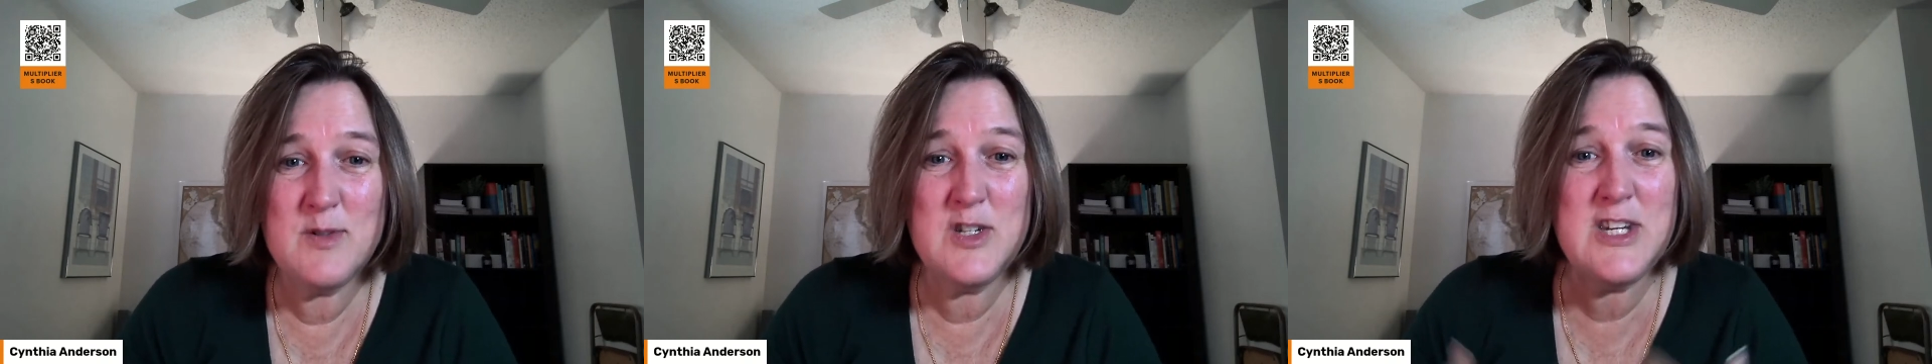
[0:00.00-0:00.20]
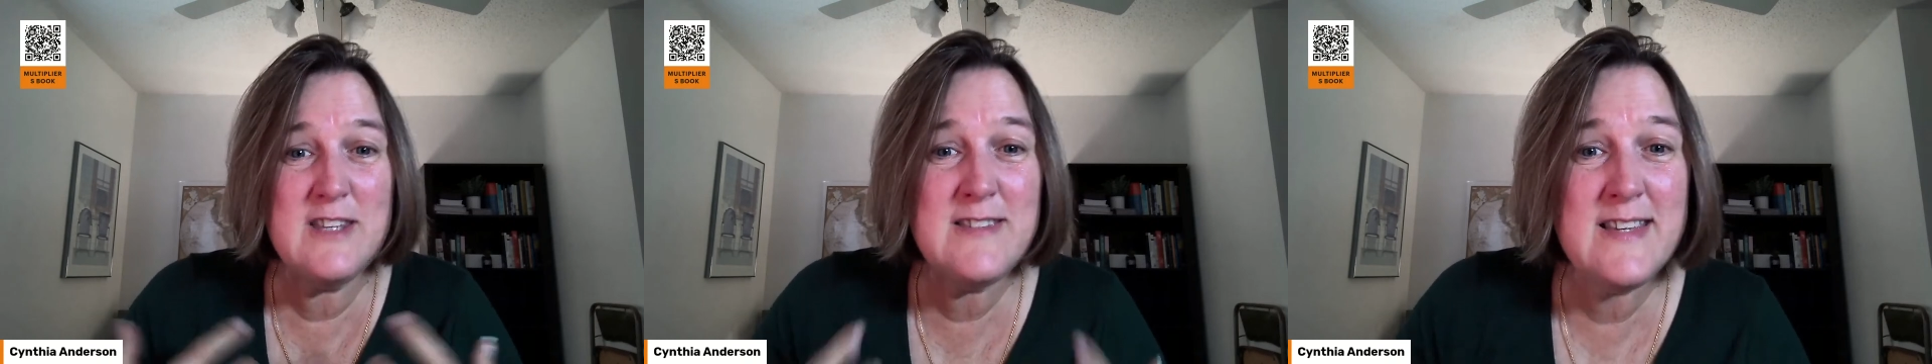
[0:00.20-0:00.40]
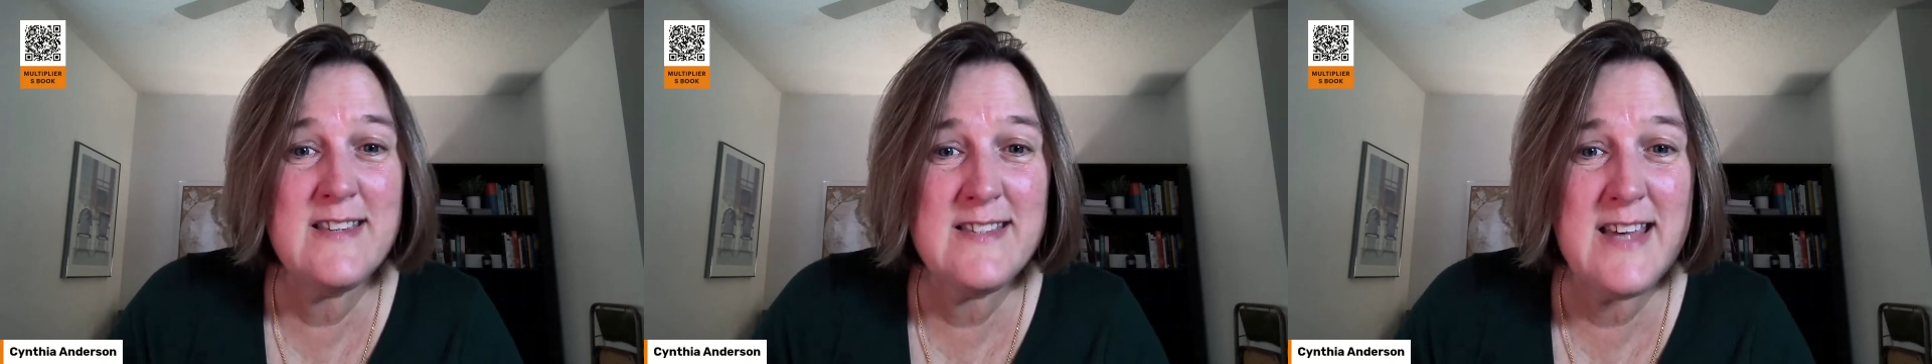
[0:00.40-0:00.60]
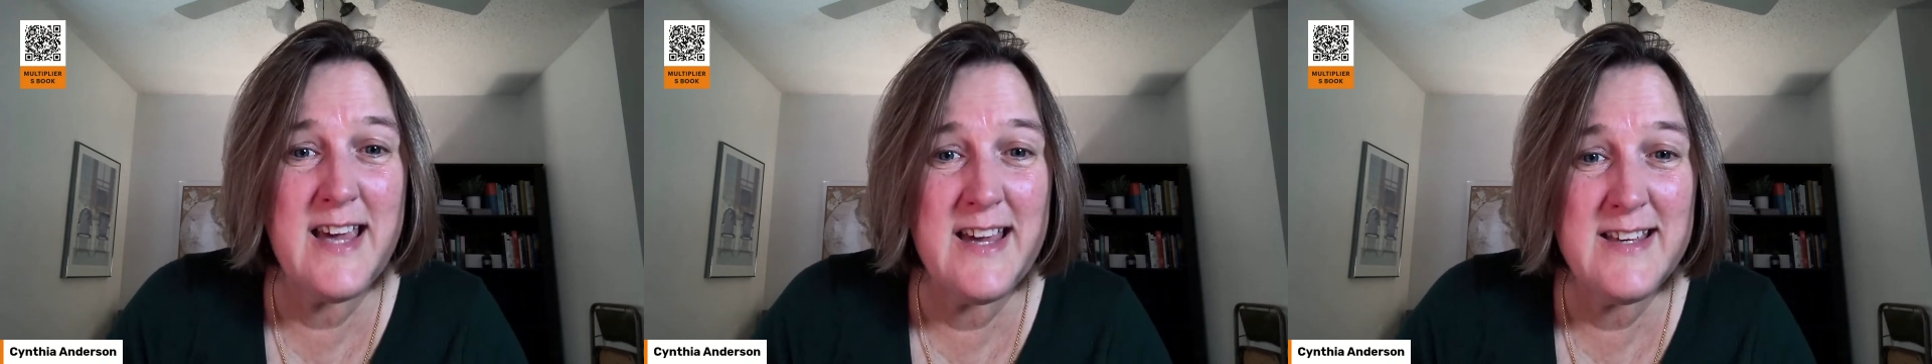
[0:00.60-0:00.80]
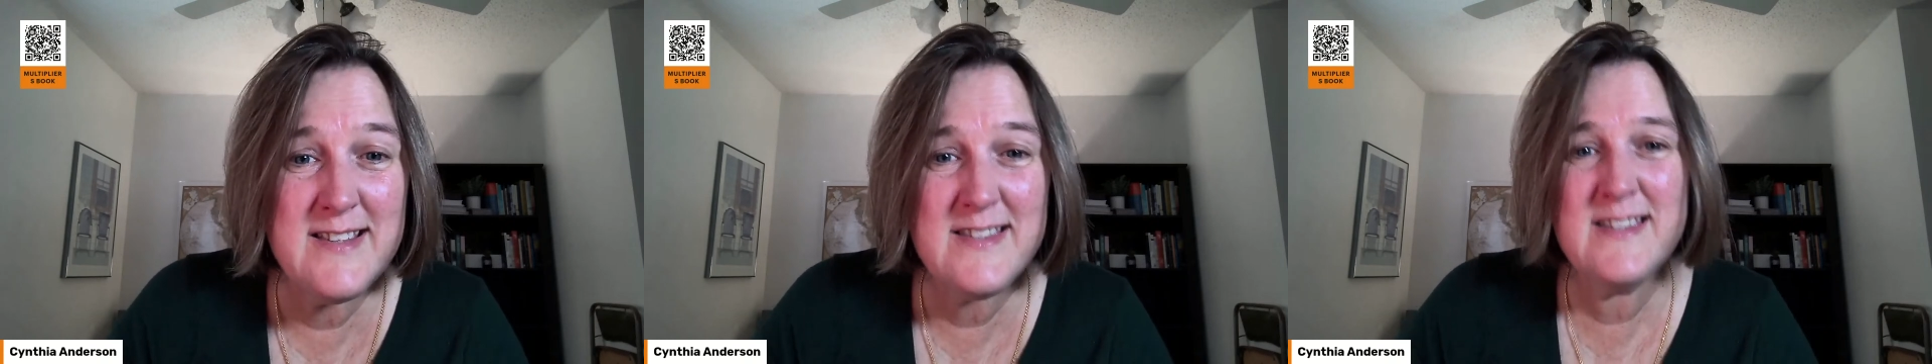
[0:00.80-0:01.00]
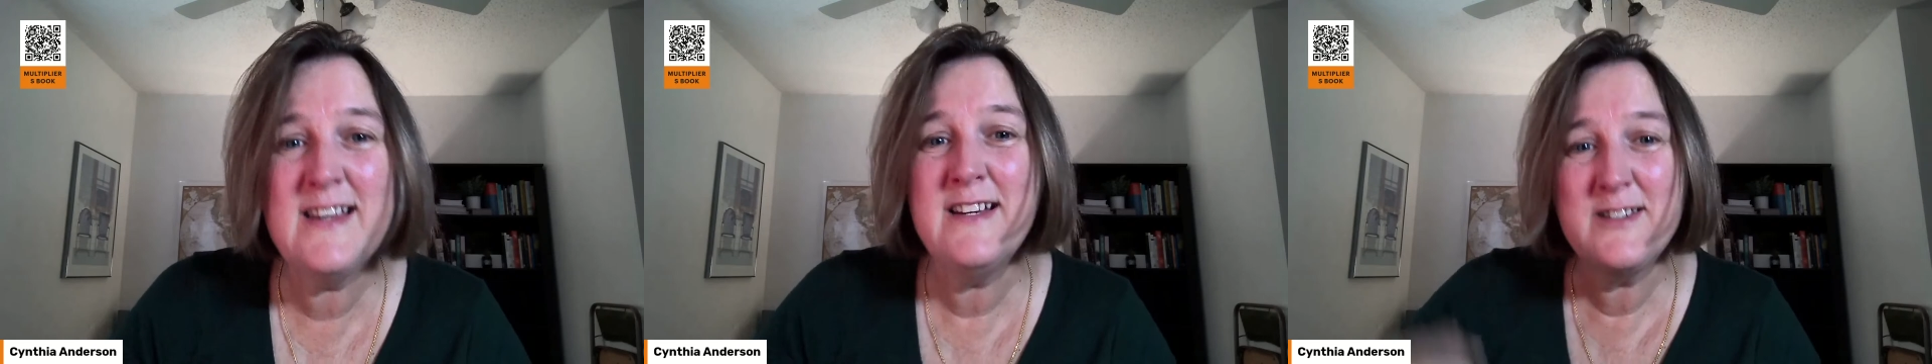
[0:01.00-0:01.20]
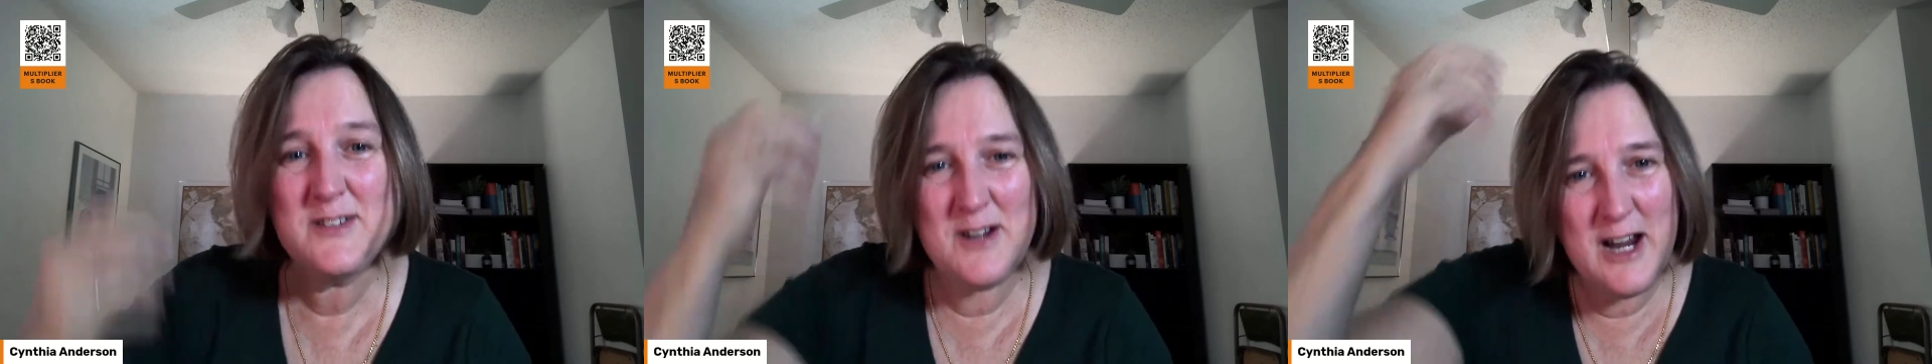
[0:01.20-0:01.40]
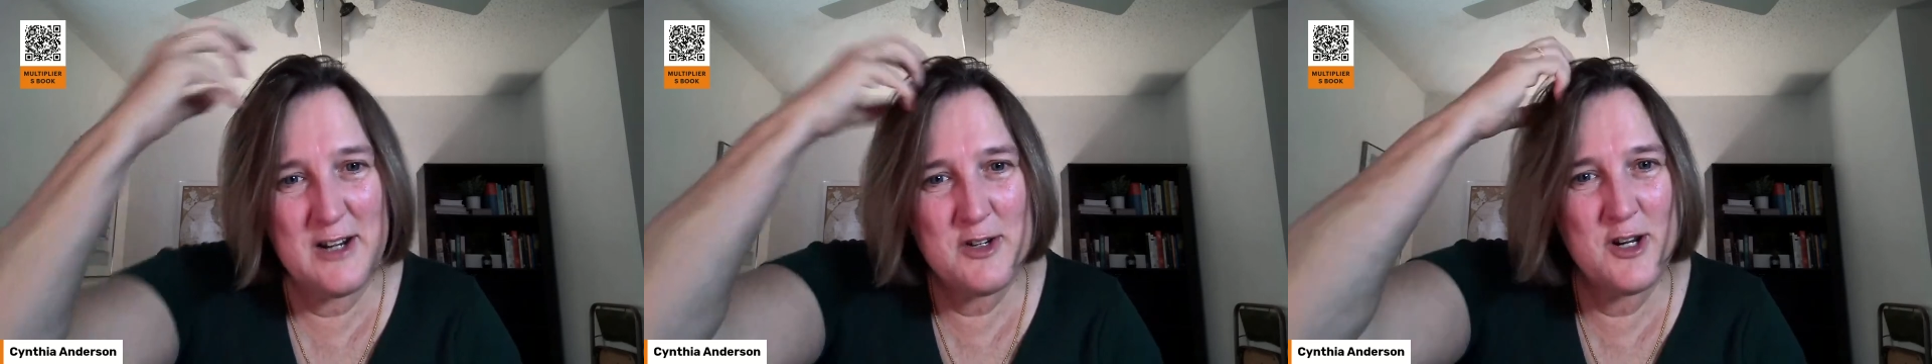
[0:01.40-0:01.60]
Jesus says,
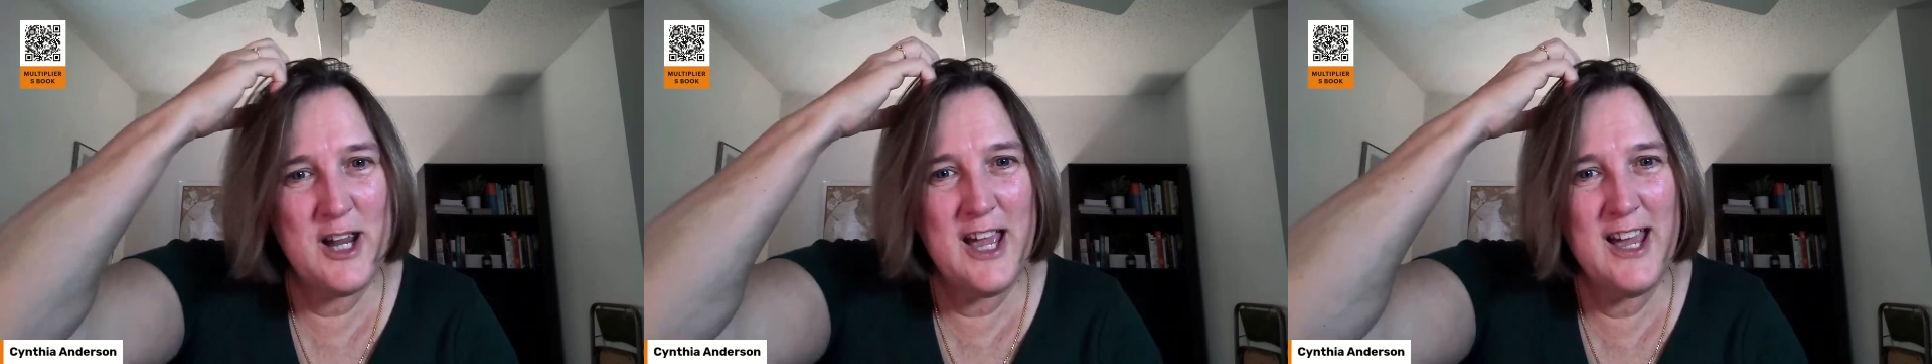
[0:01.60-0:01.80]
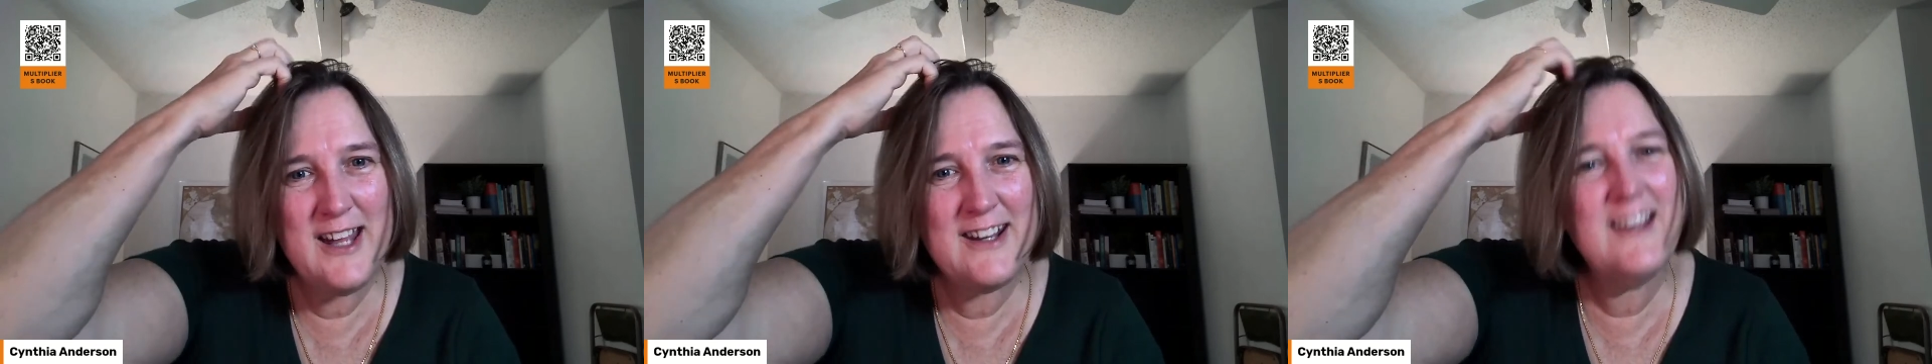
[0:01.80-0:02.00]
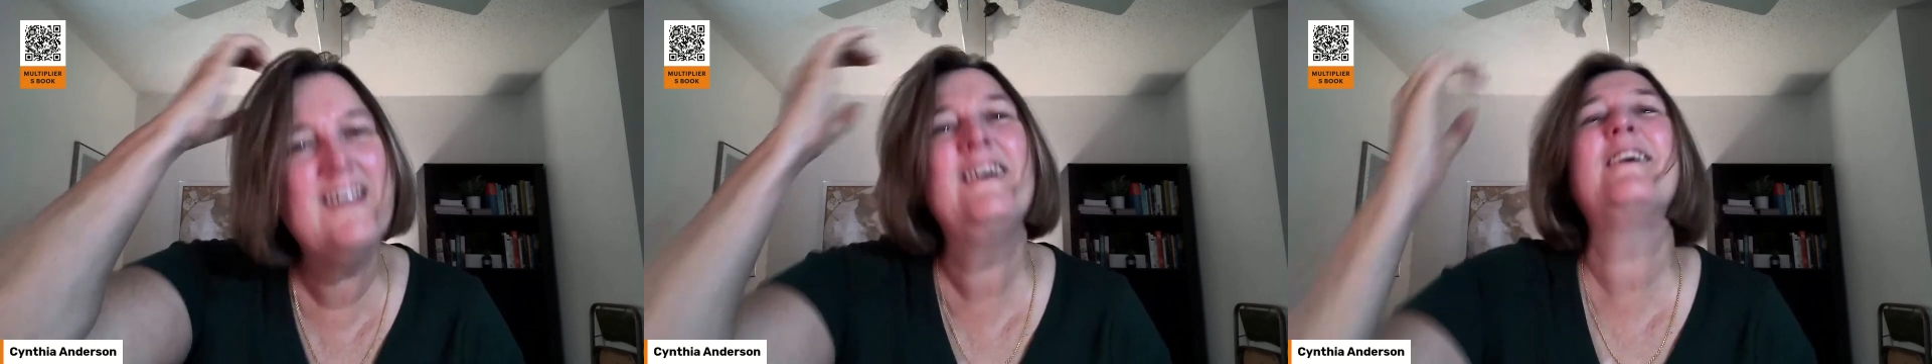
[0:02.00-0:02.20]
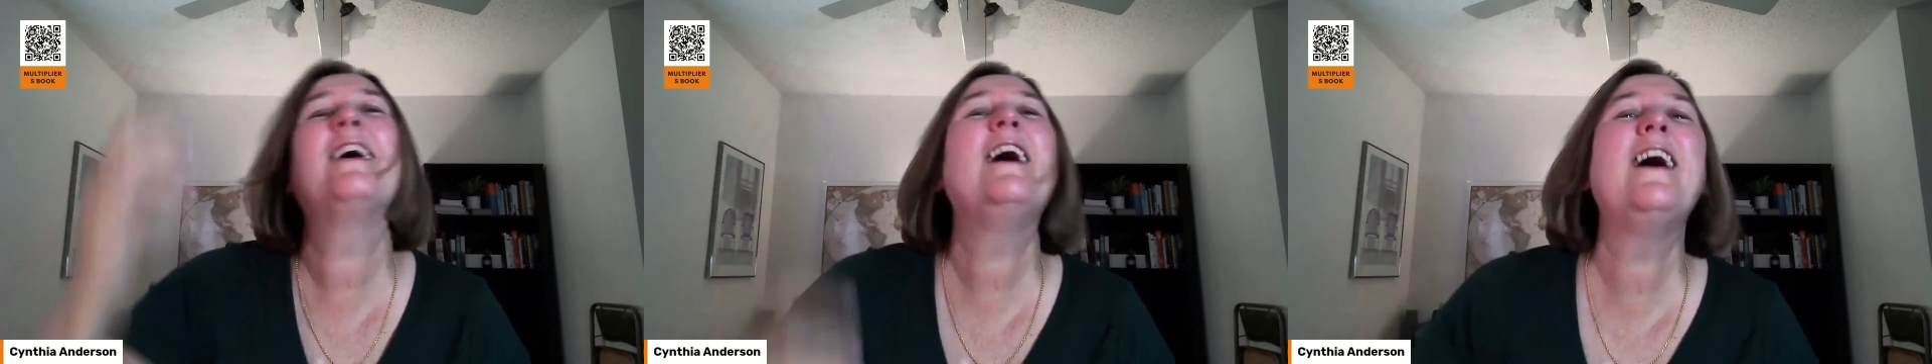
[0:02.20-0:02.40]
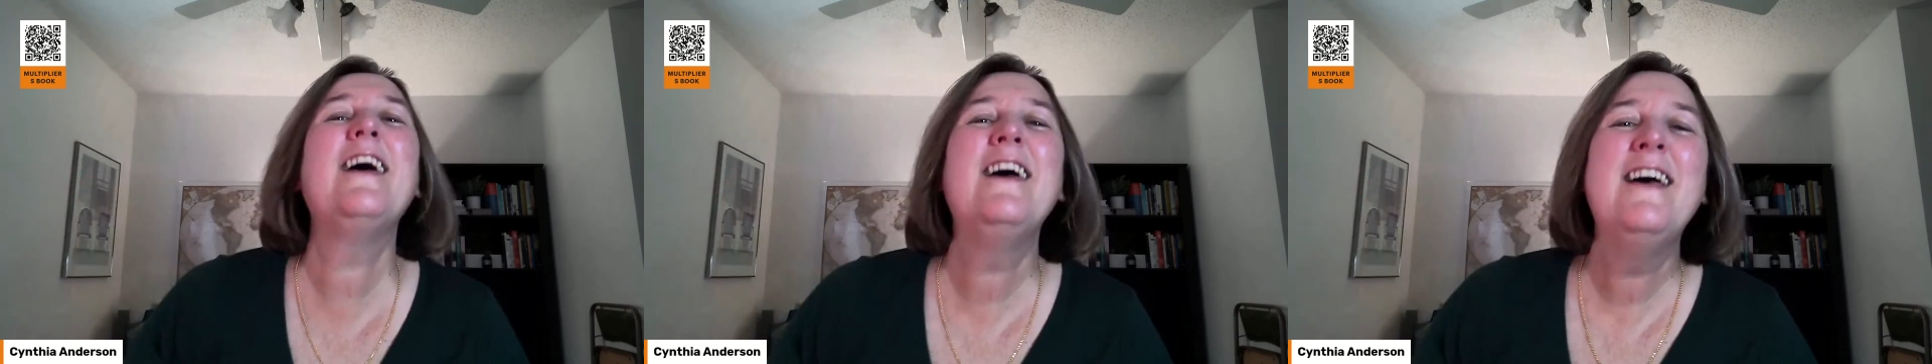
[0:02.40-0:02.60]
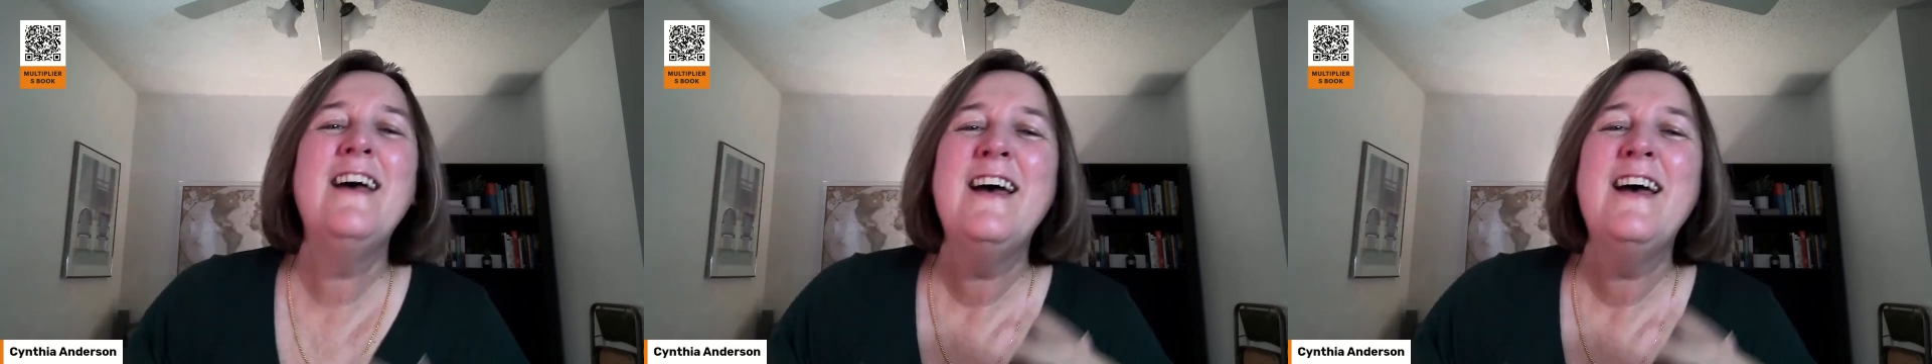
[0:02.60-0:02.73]
scratch your head, okay?